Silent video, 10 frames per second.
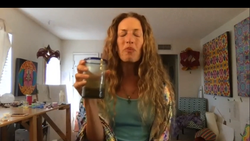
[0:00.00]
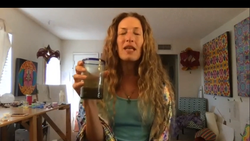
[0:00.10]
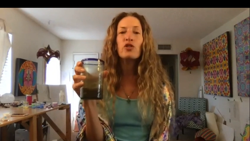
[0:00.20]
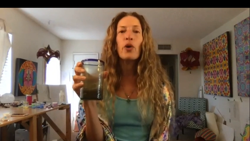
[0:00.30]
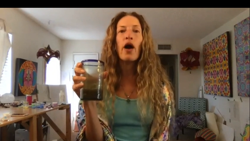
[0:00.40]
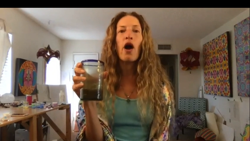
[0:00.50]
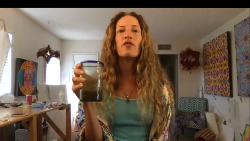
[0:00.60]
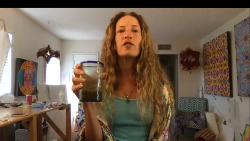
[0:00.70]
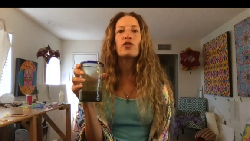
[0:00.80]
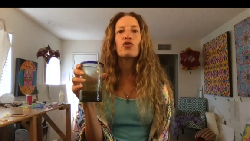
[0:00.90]
So I
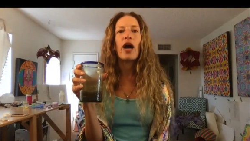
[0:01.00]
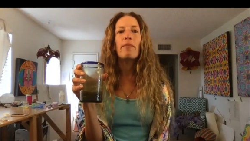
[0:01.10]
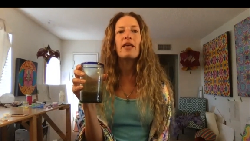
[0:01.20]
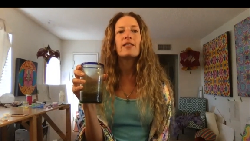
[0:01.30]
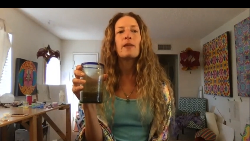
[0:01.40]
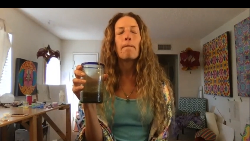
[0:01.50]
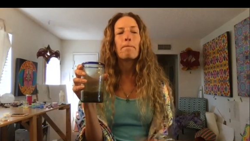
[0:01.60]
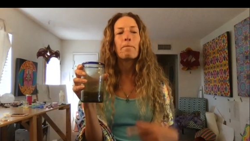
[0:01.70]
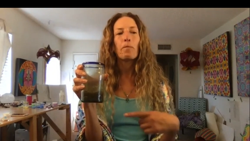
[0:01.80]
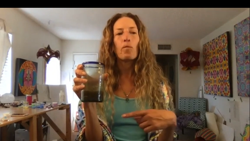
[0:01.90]
often describe this.
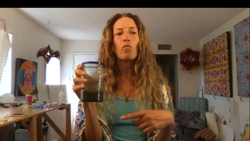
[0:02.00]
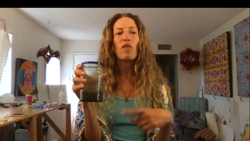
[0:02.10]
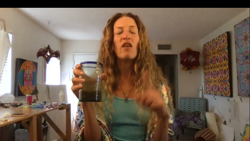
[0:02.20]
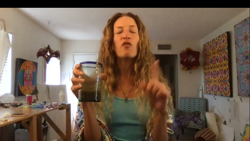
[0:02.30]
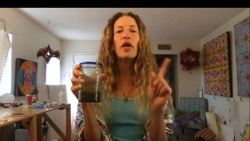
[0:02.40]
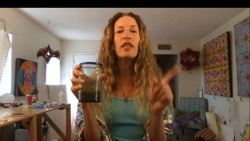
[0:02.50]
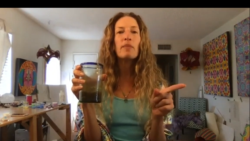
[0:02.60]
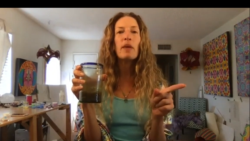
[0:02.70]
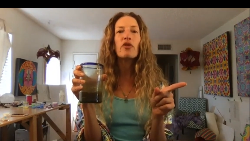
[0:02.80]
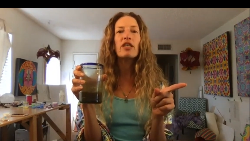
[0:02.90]
If you hit the
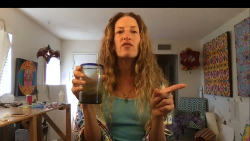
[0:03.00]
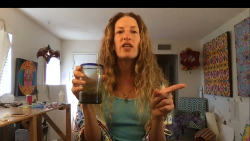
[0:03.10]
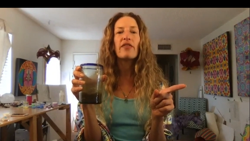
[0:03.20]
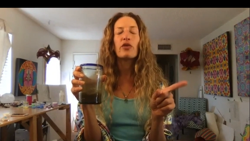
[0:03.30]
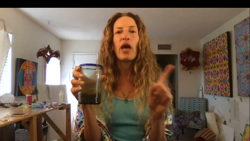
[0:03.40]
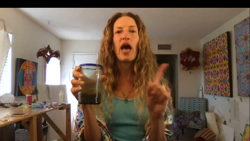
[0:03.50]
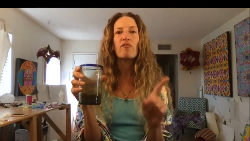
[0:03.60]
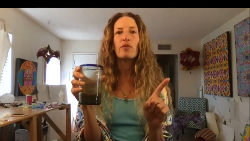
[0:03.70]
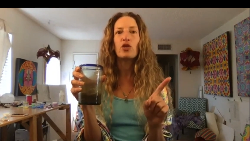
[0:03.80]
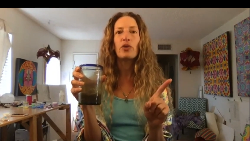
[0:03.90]
membrane of death and you
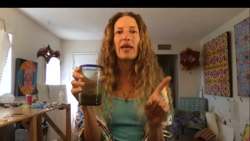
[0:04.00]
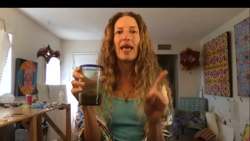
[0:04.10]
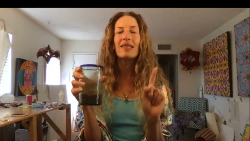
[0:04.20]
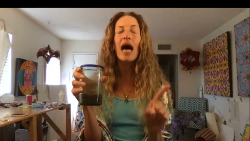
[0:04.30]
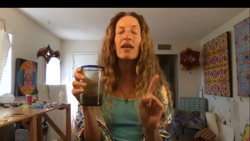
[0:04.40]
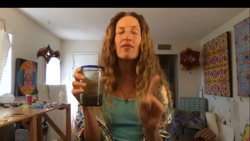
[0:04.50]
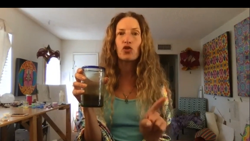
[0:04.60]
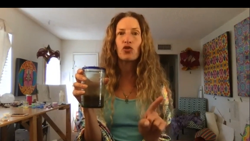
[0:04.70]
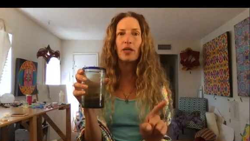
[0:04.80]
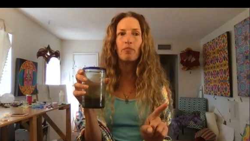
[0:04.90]
haven't been doing a live
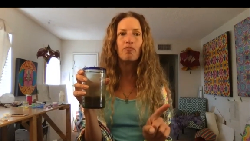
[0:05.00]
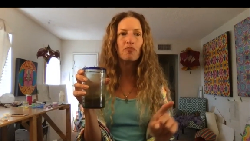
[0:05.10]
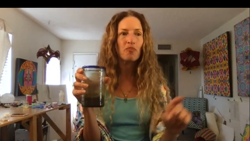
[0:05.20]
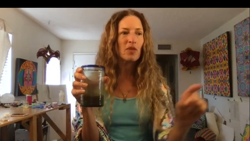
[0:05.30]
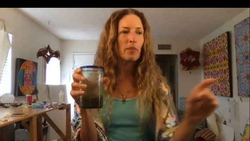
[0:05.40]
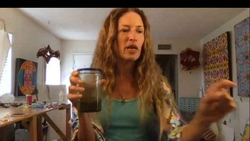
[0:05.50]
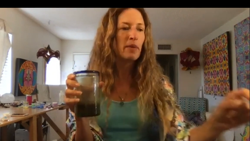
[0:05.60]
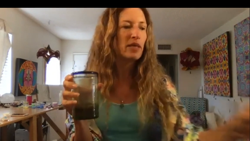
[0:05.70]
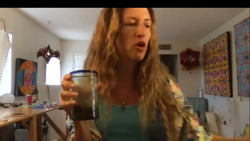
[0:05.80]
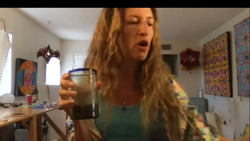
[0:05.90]
stream, let me get
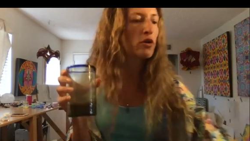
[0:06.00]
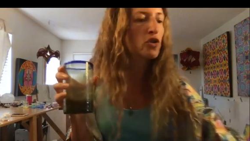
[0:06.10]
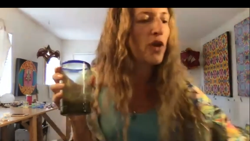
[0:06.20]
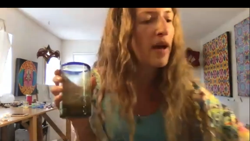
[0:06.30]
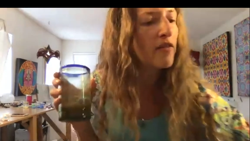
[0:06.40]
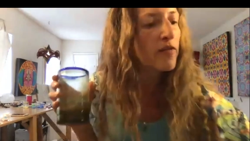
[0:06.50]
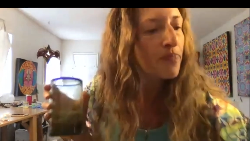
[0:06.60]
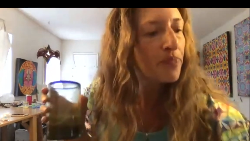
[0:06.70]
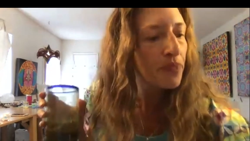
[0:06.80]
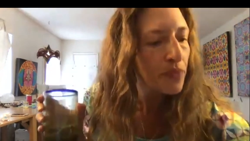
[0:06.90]
my little hard drive.
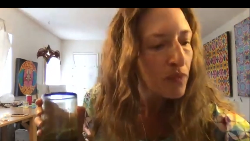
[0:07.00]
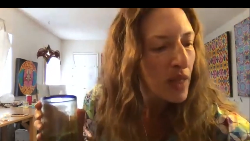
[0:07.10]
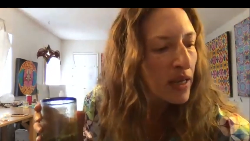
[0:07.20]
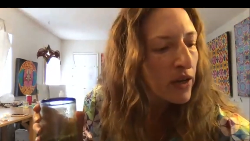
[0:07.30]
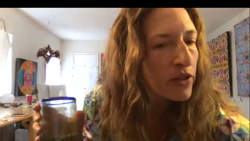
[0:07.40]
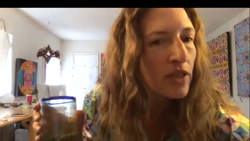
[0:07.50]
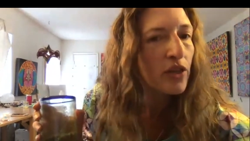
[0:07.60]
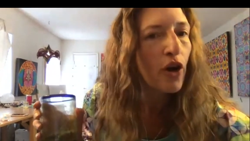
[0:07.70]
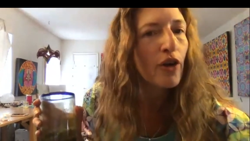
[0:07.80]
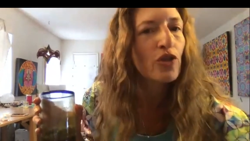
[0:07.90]
Here's a
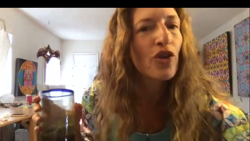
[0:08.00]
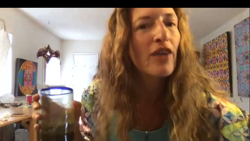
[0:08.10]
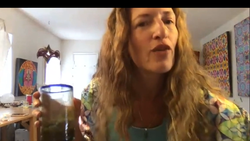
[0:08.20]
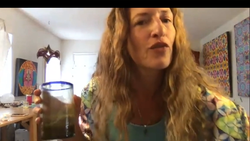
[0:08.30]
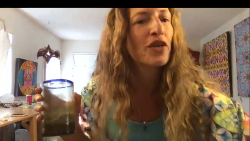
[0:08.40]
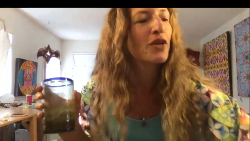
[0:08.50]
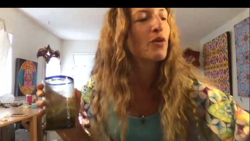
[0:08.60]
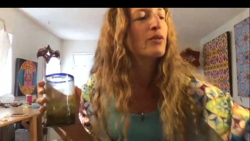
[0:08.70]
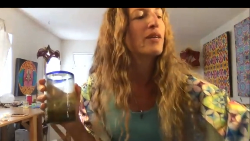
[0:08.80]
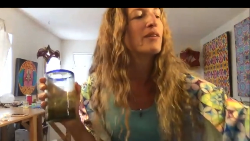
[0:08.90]
little hard drive over here.
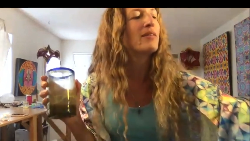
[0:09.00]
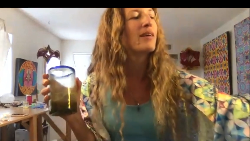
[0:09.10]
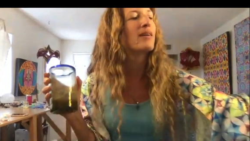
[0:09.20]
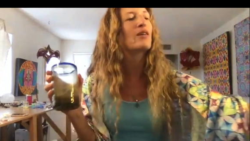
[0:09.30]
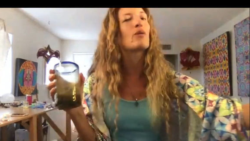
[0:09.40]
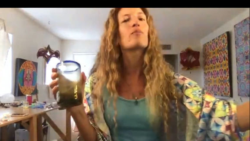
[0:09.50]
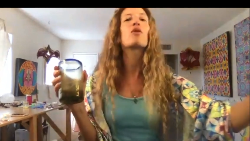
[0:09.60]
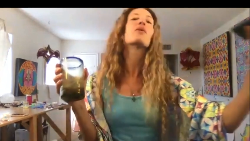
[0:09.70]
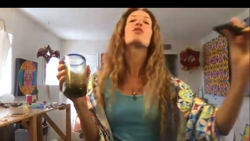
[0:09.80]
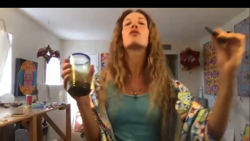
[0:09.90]
Hold on a second. I know
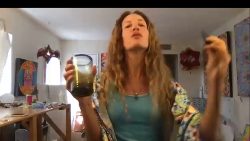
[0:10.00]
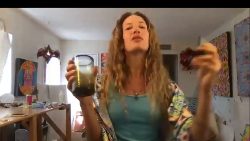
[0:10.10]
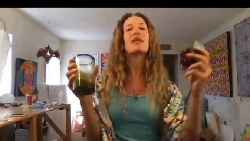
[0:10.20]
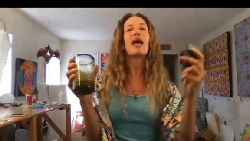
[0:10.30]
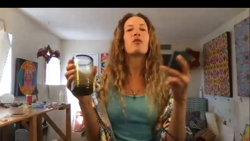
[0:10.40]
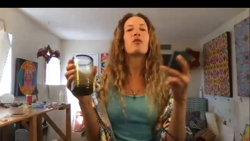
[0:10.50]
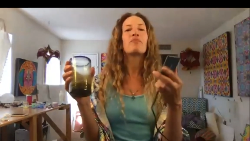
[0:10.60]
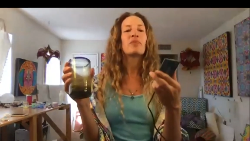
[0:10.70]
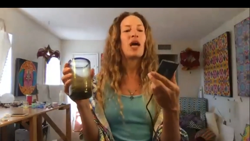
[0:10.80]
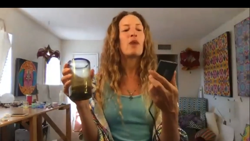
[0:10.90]
I'm going too close to the camera.
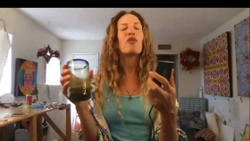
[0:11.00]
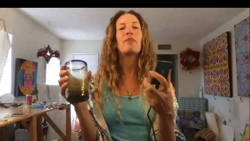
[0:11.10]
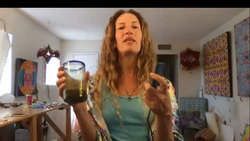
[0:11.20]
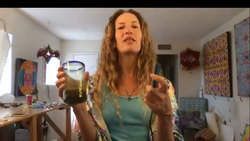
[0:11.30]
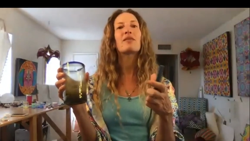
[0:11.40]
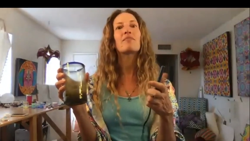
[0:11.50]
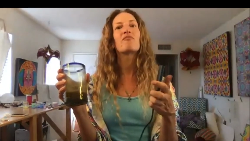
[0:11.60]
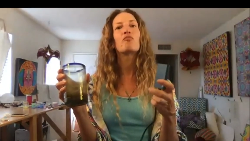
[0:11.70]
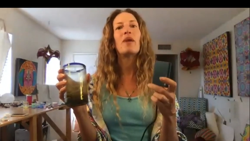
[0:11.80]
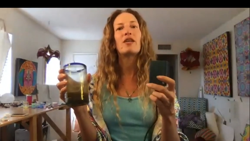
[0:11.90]
Probably made the
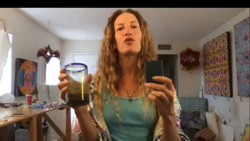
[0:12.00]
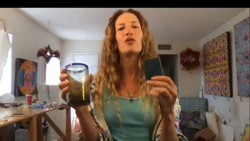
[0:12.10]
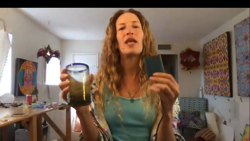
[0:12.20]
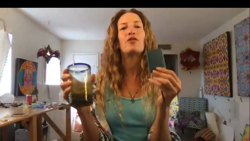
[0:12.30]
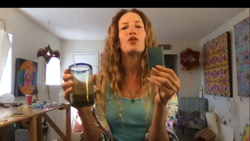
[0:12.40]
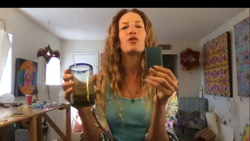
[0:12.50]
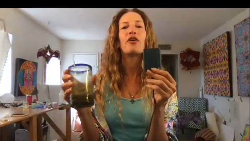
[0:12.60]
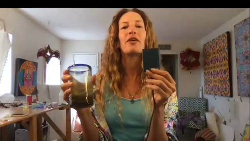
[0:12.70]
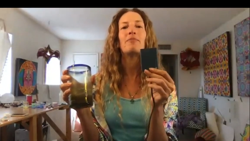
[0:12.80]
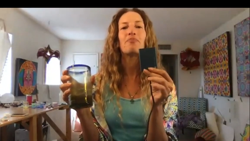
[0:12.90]
mic too loud too, sorry.